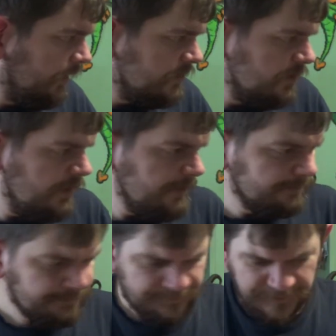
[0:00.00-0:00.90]
honestly,
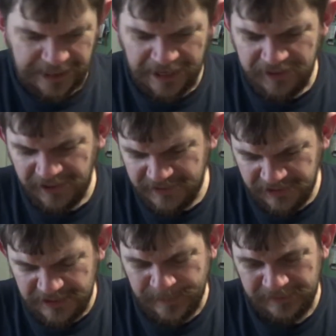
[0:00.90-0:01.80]
I think I said
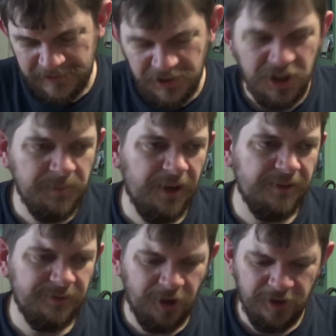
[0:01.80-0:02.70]
this about the
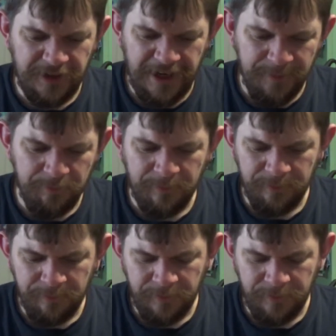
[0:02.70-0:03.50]
Digimon card game,